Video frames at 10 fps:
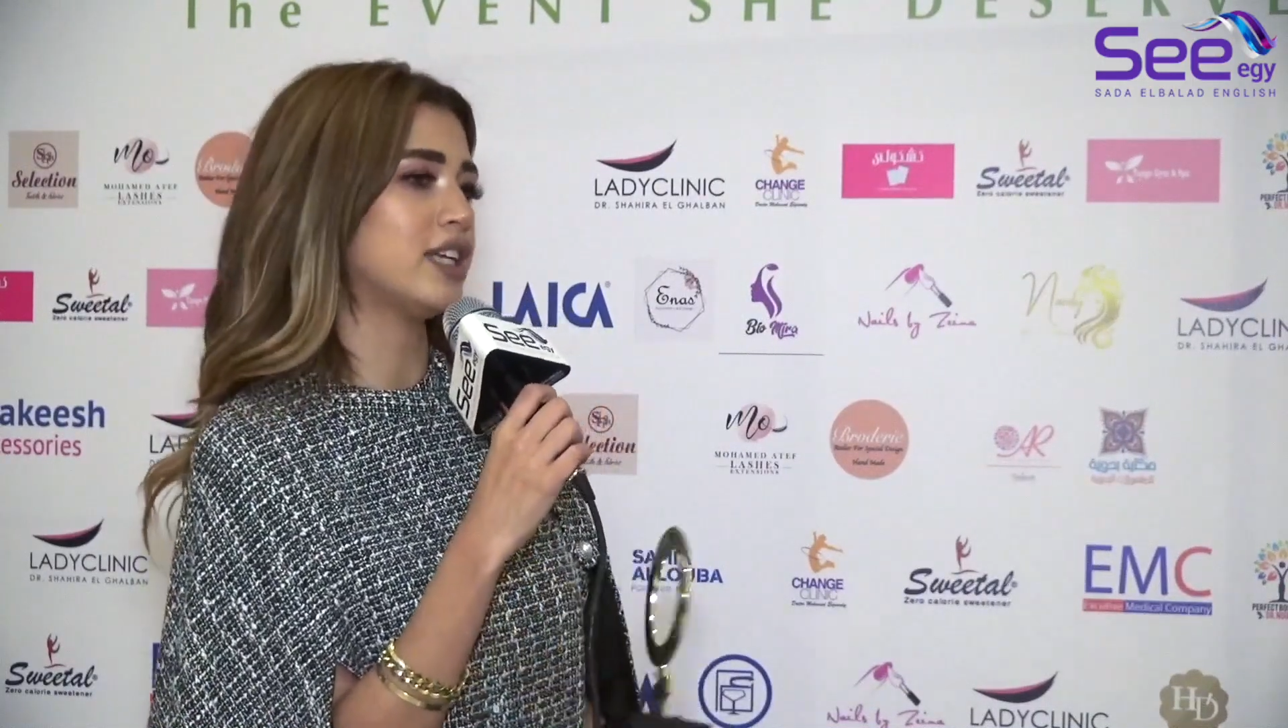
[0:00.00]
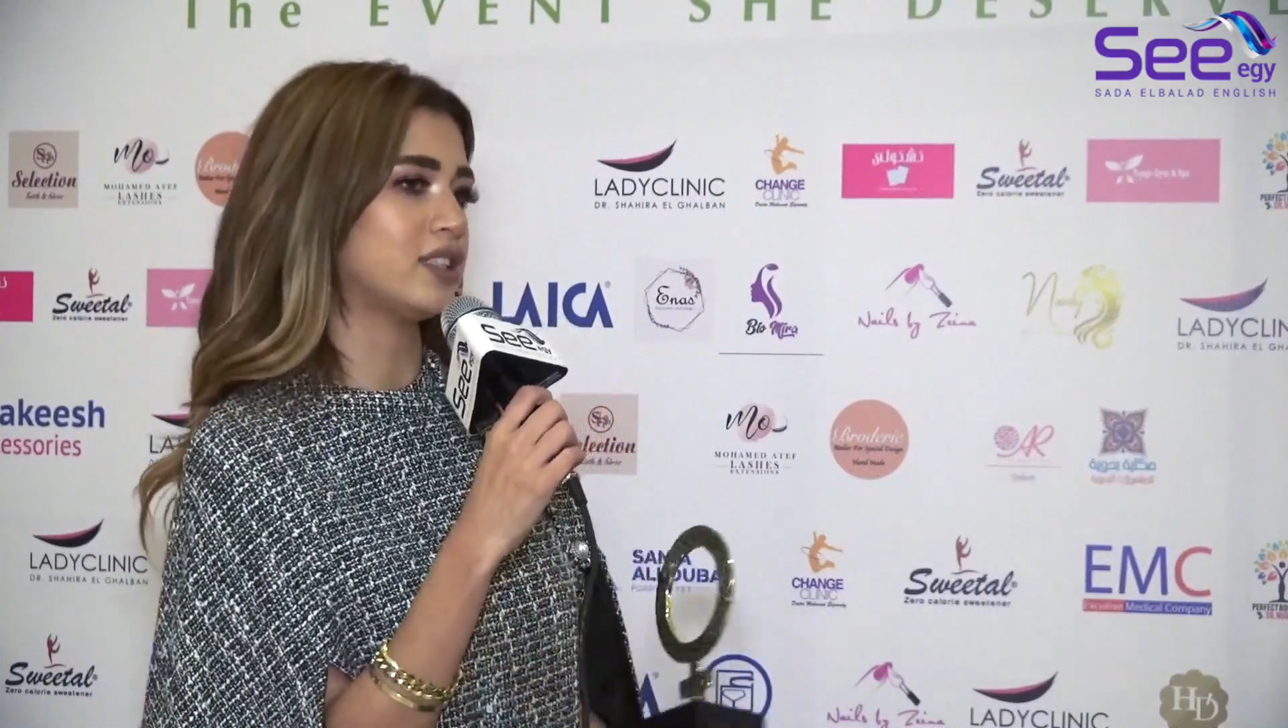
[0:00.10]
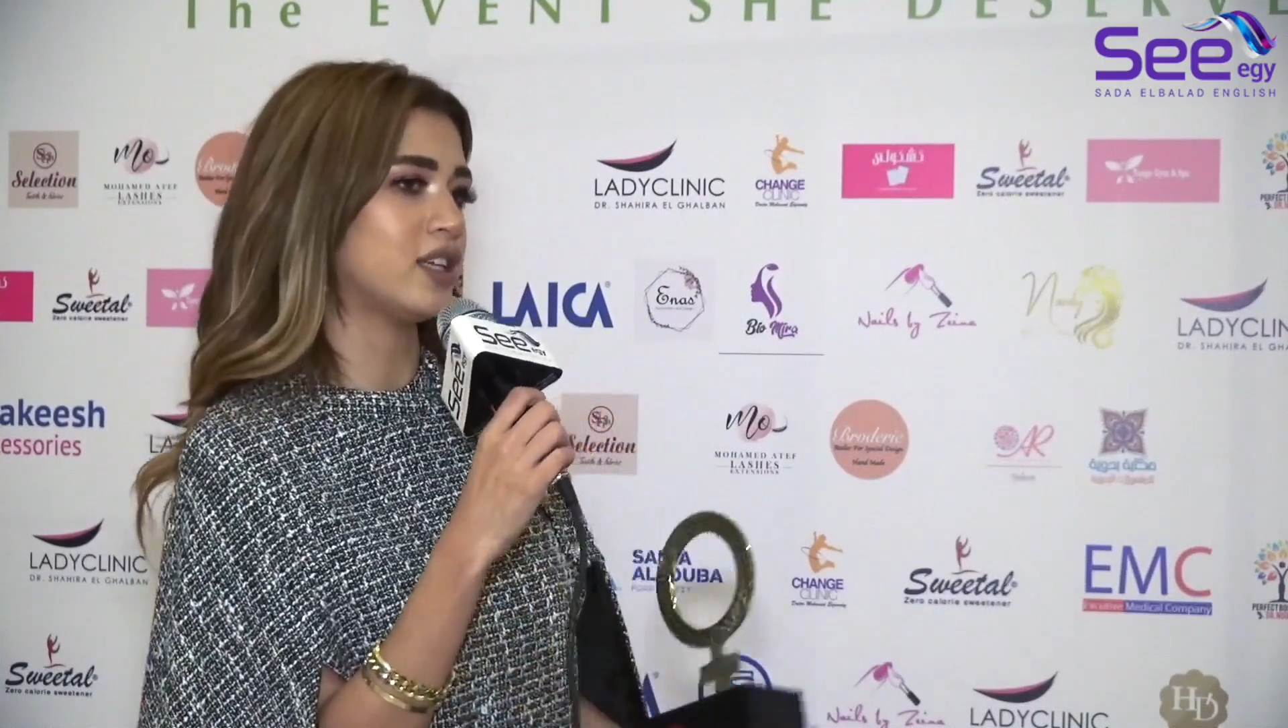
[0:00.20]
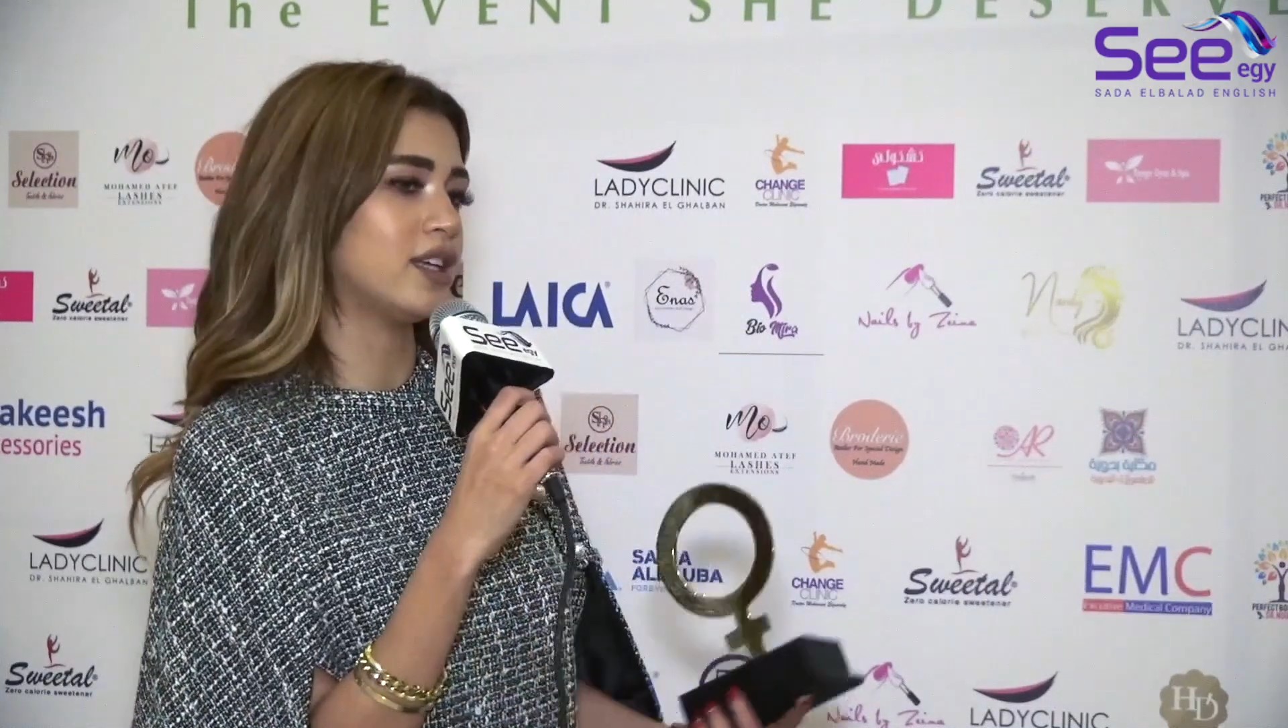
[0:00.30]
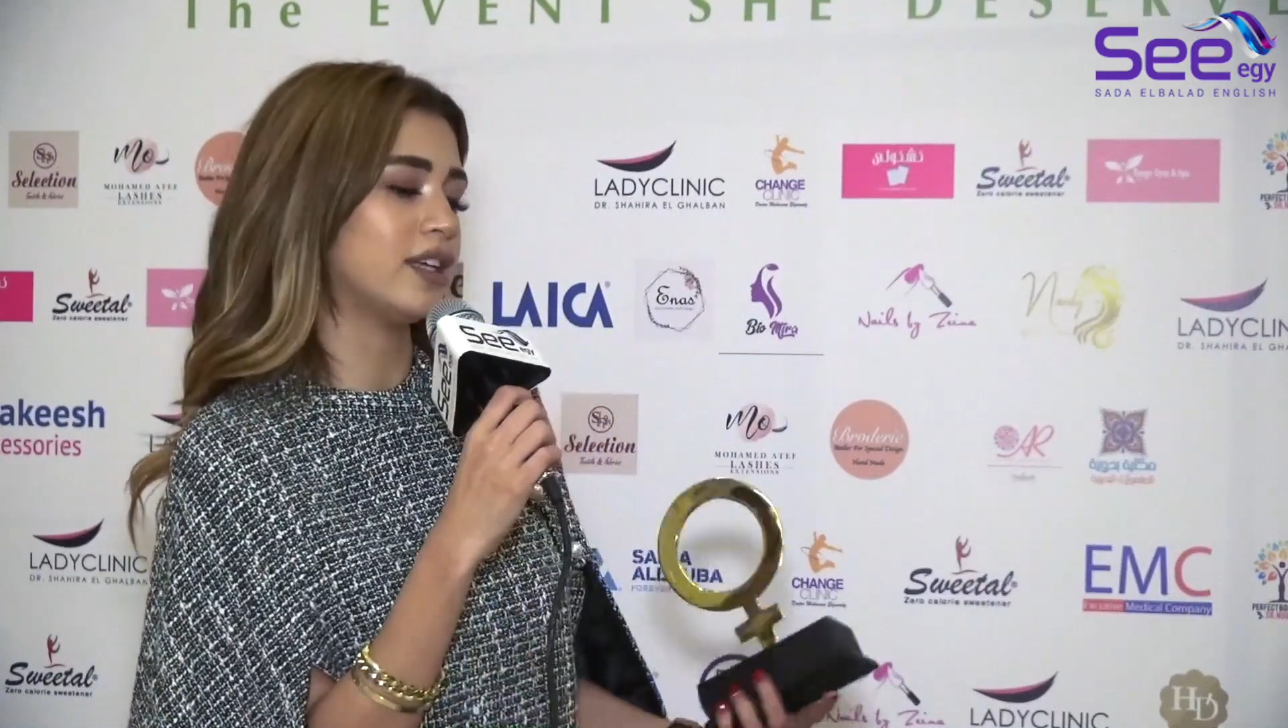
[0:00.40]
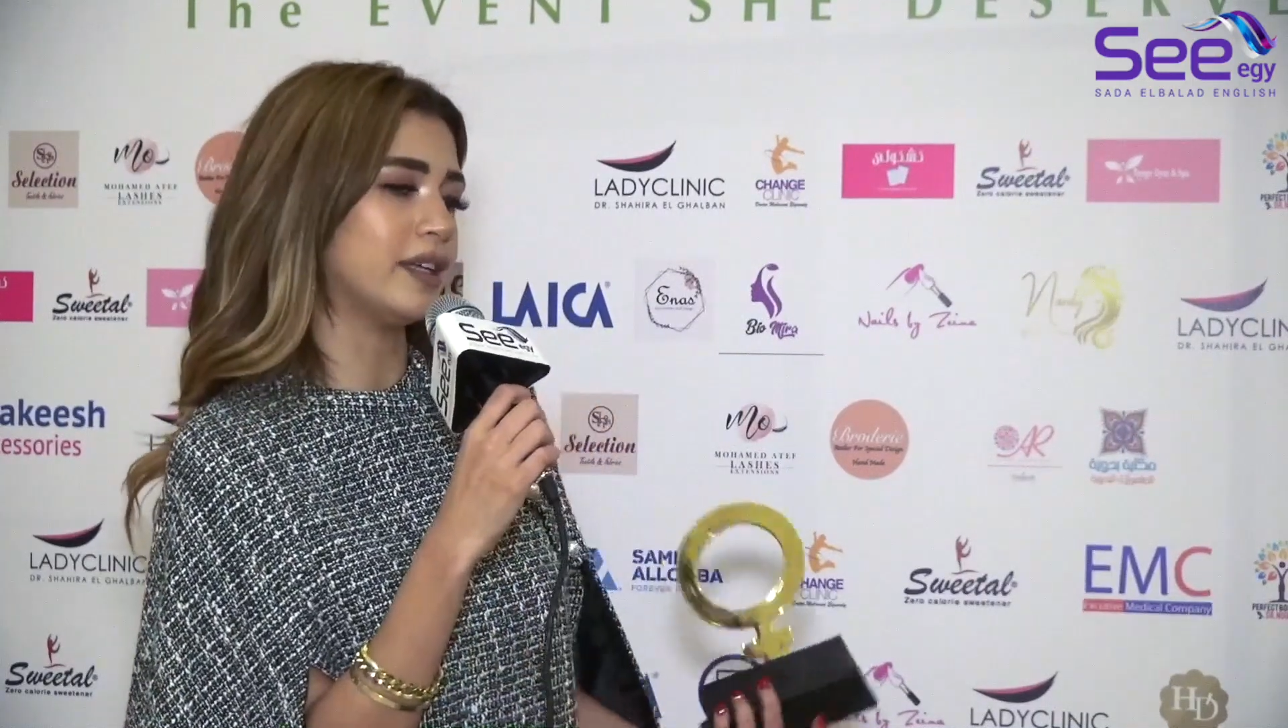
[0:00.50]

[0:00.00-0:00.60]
at the